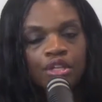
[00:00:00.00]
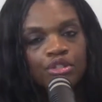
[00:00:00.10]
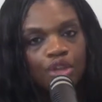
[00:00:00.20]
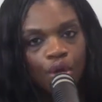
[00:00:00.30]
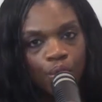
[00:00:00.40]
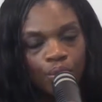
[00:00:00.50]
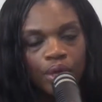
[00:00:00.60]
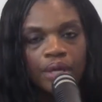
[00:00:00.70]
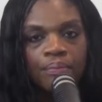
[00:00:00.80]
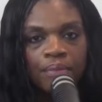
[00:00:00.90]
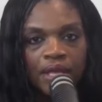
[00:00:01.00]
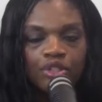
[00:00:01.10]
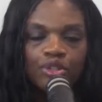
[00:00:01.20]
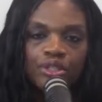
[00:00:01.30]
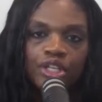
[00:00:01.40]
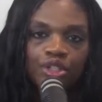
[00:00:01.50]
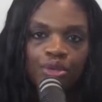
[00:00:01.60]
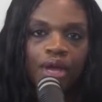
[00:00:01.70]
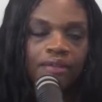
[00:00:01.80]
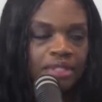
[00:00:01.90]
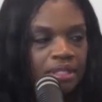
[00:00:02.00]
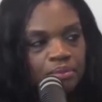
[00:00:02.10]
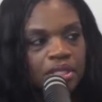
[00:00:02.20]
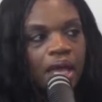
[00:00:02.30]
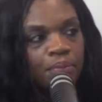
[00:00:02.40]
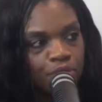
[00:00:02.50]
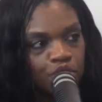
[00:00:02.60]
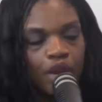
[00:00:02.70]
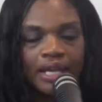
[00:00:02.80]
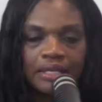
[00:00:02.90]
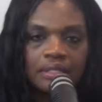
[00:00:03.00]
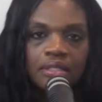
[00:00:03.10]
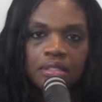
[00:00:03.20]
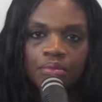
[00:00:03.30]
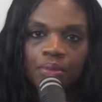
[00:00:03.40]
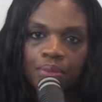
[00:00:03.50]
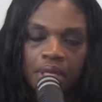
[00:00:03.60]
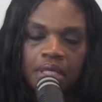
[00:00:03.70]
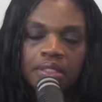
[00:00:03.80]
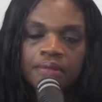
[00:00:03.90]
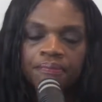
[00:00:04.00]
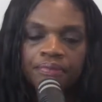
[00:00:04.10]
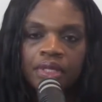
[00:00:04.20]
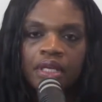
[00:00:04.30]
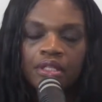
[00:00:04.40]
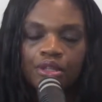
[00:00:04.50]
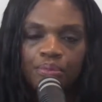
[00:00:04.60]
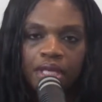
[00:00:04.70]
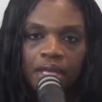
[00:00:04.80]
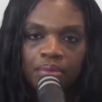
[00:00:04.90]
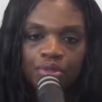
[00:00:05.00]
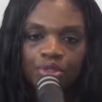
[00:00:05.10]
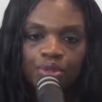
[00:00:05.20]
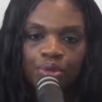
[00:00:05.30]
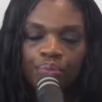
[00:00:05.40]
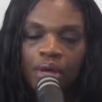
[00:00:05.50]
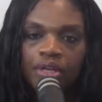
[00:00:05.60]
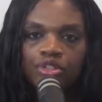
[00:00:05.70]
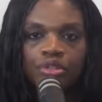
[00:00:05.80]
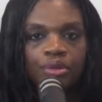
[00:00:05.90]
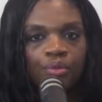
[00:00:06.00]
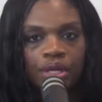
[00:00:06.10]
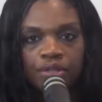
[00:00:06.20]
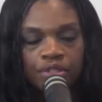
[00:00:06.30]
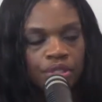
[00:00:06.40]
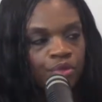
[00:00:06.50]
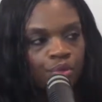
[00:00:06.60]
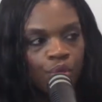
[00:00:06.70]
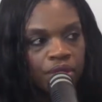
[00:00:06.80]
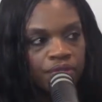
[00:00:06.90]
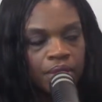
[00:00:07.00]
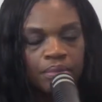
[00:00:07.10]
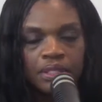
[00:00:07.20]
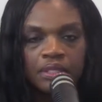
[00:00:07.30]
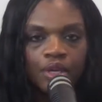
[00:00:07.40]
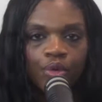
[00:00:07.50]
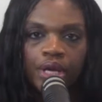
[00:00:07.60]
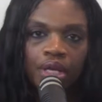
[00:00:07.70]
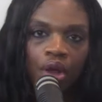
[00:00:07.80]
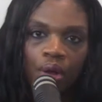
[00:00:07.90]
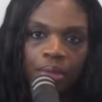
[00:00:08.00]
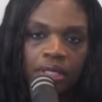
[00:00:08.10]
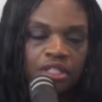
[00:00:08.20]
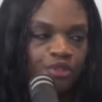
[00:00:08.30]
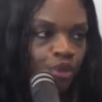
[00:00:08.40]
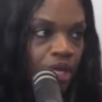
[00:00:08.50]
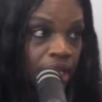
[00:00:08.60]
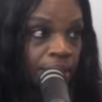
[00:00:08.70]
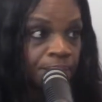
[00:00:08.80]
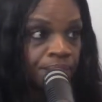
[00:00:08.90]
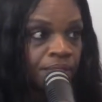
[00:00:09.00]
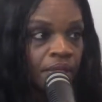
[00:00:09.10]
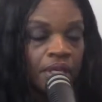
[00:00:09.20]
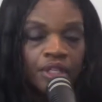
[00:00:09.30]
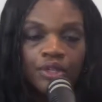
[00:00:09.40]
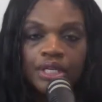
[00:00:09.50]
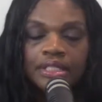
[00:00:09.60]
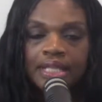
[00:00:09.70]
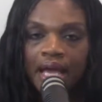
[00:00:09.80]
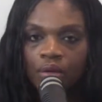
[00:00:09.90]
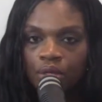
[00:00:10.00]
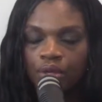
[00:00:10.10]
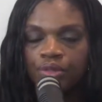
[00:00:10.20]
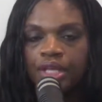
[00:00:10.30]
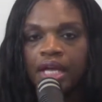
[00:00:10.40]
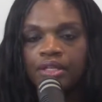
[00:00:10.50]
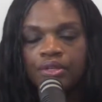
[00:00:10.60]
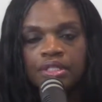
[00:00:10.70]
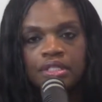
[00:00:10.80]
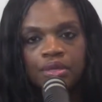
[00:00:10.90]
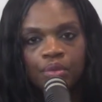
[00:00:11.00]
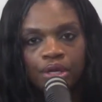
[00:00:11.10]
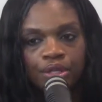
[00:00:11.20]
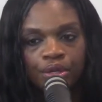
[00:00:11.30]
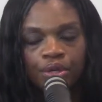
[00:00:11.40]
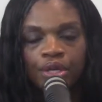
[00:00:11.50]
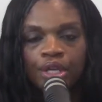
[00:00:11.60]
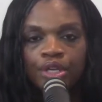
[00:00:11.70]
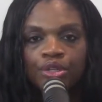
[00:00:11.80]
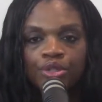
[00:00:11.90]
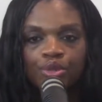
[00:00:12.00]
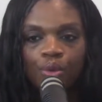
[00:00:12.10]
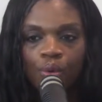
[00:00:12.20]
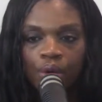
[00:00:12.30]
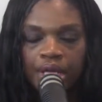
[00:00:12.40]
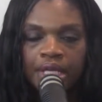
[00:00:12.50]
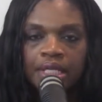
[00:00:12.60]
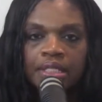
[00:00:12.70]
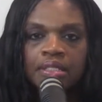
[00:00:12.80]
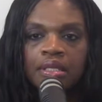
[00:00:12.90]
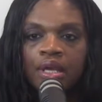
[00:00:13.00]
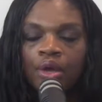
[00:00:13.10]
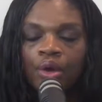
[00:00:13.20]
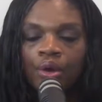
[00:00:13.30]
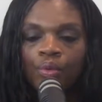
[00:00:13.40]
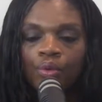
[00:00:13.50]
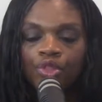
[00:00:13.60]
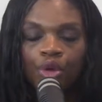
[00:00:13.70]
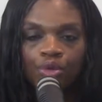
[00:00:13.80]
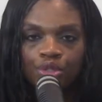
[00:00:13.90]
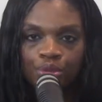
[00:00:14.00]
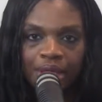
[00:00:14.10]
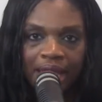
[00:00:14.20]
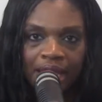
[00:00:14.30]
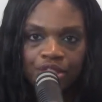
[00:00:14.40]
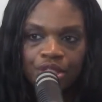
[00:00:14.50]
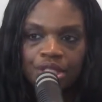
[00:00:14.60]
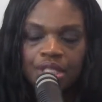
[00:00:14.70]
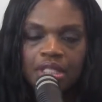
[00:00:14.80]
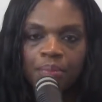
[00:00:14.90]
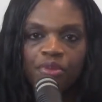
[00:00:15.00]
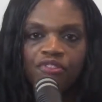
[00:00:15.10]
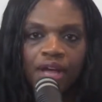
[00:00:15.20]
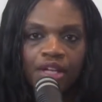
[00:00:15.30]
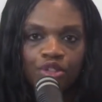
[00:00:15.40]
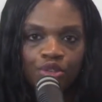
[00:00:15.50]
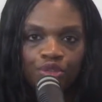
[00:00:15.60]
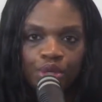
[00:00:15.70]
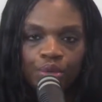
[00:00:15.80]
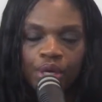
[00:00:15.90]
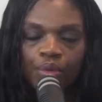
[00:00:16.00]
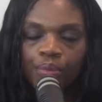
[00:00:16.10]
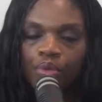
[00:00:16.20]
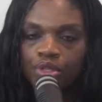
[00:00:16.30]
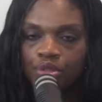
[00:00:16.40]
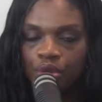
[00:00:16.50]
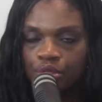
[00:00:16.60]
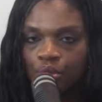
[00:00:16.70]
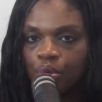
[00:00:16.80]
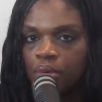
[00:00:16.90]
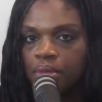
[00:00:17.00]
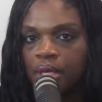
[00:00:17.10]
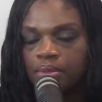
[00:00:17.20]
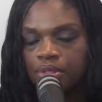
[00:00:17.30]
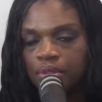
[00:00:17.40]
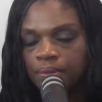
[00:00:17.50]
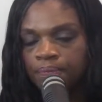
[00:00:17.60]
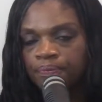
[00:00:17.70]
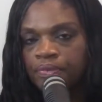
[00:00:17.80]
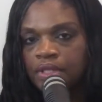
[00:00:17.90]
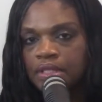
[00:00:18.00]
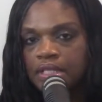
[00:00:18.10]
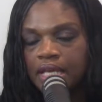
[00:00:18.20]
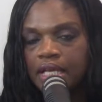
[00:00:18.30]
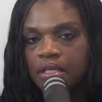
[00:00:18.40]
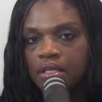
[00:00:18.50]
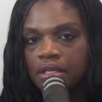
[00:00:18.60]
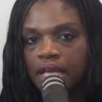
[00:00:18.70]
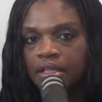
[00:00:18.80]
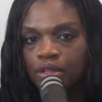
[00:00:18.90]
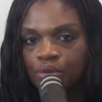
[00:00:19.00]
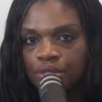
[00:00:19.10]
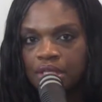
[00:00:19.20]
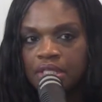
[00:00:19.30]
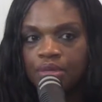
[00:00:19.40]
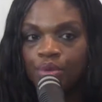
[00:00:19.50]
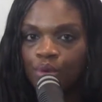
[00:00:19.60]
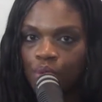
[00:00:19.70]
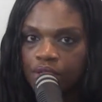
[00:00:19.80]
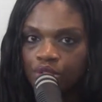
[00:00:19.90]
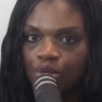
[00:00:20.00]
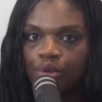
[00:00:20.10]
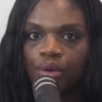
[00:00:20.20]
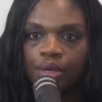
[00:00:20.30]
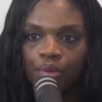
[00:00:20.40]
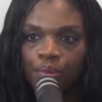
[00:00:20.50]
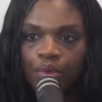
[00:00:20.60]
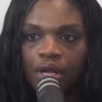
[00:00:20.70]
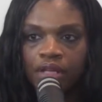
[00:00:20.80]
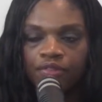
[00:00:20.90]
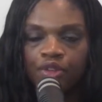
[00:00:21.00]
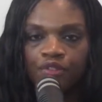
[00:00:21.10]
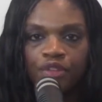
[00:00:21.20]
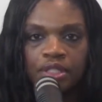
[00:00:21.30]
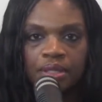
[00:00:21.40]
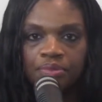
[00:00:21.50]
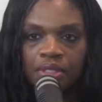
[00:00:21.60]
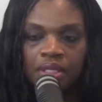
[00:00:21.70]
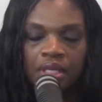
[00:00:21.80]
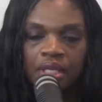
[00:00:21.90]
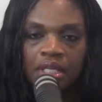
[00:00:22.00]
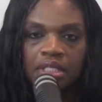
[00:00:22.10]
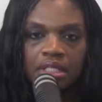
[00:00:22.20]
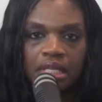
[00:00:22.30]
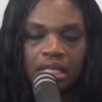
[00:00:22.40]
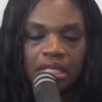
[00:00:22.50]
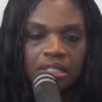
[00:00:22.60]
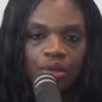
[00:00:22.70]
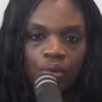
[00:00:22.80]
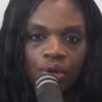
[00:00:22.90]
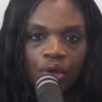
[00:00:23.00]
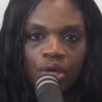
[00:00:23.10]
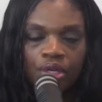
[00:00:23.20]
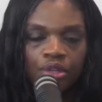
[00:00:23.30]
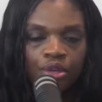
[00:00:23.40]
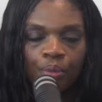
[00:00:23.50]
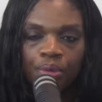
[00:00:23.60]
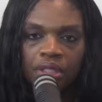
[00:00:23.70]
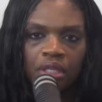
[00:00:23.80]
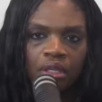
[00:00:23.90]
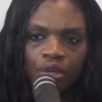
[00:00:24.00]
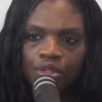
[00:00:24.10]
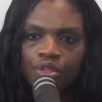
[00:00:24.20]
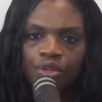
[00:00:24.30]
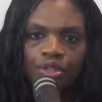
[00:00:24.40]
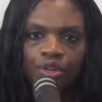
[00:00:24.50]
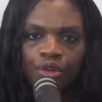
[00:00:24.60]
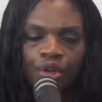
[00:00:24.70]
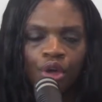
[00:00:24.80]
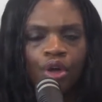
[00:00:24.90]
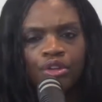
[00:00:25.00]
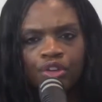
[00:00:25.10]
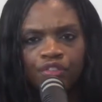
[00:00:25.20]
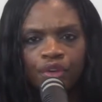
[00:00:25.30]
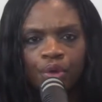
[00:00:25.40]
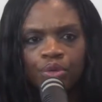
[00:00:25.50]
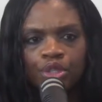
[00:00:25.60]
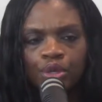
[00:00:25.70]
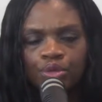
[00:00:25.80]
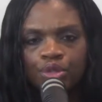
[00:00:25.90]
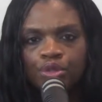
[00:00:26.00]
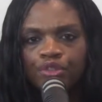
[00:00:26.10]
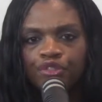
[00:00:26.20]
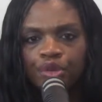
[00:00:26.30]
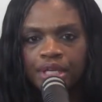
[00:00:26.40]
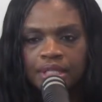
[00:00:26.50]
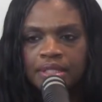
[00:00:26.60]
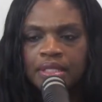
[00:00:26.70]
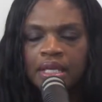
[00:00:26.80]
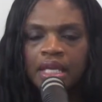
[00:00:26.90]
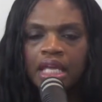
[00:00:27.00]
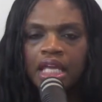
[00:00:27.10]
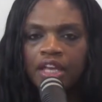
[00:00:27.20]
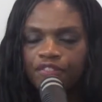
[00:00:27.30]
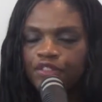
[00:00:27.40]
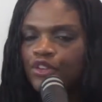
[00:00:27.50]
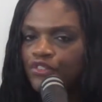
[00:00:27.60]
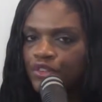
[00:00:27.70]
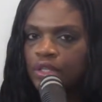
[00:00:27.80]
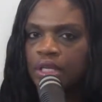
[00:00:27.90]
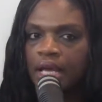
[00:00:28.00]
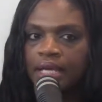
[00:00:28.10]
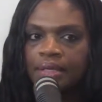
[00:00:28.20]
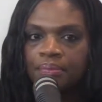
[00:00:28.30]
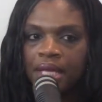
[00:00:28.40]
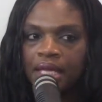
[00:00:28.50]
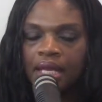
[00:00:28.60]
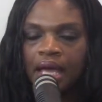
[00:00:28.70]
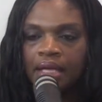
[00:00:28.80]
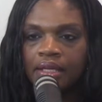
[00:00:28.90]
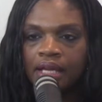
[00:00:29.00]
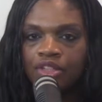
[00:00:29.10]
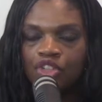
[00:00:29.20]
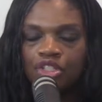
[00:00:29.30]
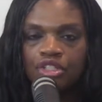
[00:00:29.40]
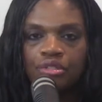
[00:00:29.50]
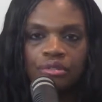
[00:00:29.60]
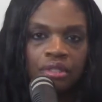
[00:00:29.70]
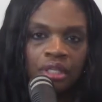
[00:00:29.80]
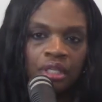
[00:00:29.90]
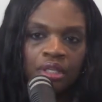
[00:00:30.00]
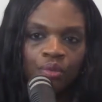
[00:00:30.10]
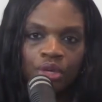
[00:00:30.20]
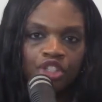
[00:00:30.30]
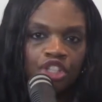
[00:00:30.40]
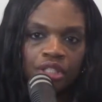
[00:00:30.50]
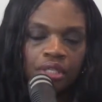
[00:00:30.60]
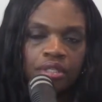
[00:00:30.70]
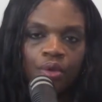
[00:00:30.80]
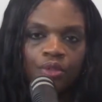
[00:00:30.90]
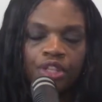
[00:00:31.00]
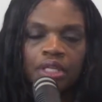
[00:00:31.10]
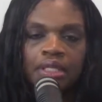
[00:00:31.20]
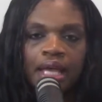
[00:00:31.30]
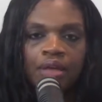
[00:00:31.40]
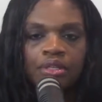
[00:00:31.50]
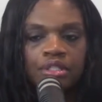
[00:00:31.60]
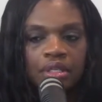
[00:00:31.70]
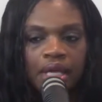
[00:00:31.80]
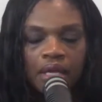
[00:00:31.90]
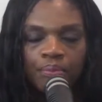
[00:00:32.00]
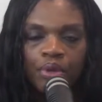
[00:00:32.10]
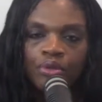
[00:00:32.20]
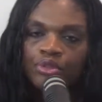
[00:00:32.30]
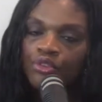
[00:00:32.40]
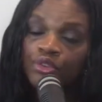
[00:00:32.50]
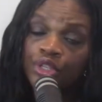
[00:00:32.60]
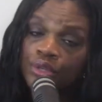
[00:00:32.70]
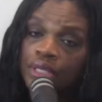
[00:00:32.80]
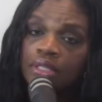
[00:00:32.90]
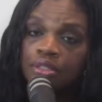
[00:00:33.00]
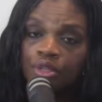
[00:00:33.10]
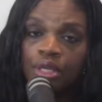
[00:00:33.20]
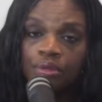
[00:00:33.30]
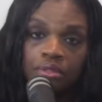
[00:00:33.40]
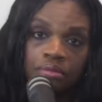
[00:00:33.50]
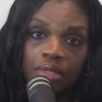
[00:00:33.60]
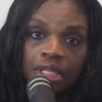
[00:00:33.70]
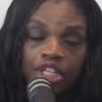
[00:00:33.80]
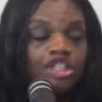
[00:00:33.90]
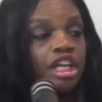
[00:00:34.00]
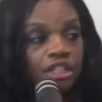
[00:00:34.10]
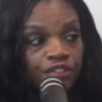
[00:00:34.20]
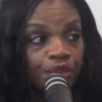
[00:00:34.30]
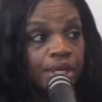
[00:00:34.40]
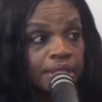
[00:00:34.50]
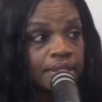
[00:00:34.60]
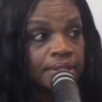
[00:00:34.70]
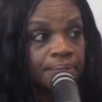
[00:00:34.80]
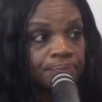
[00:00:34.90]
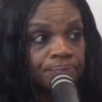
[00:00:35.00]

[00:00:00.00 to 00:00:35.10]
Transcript: So make sure that you have mm-hmm. some type of tracking system in place to be able to monitor them. One is, one of them is uh, Credit Karma. It's free. Mm-hmm. You can download that. You can see where your your score is. Those three agencies that provide you free credit reports, you also want to be able to to take a look at those things and request your credit report. If you feel something sneaky is going on, you know, put the alerts on your on your phone. You know, do the freeze if you feel like, man, I, I just want to shut this whole thing down until it kind of blows over. You can you can initiate the freeze.